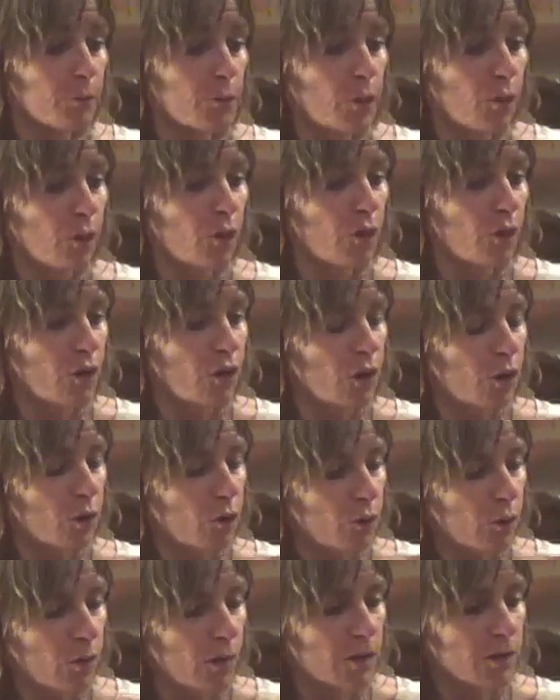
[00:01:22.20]
more
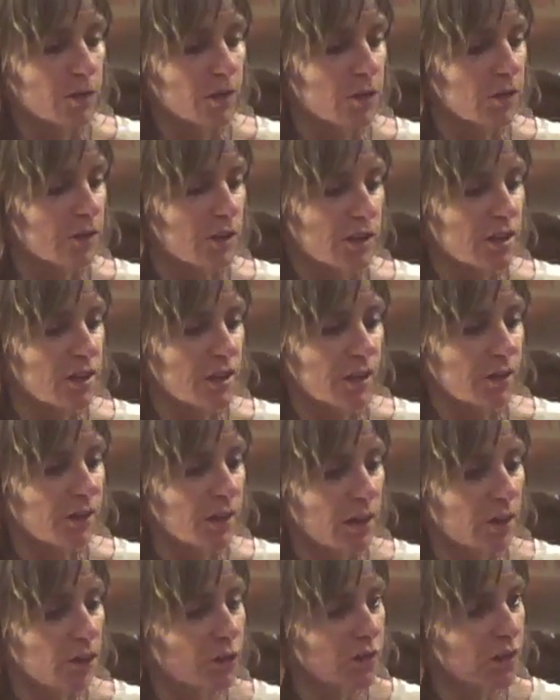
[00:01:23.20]
worse, there's
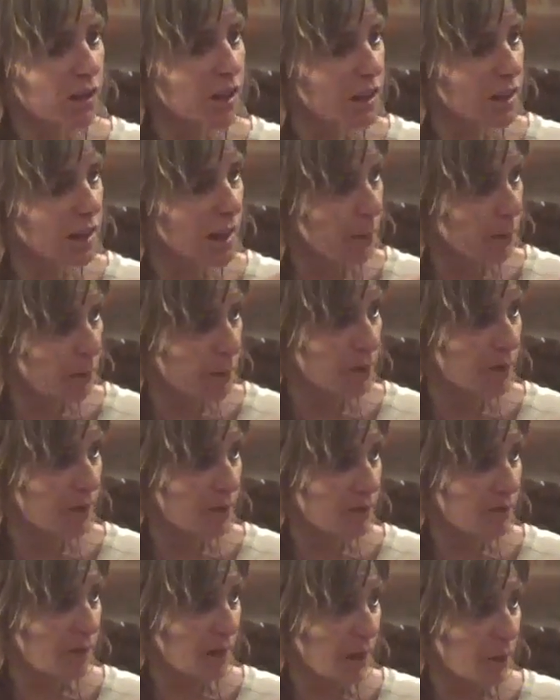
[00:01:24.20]
nothing else that can
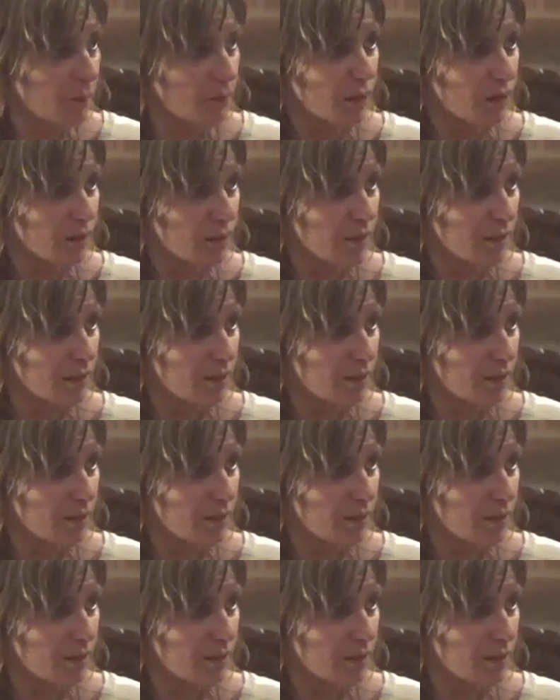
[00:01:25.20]
happen, ever.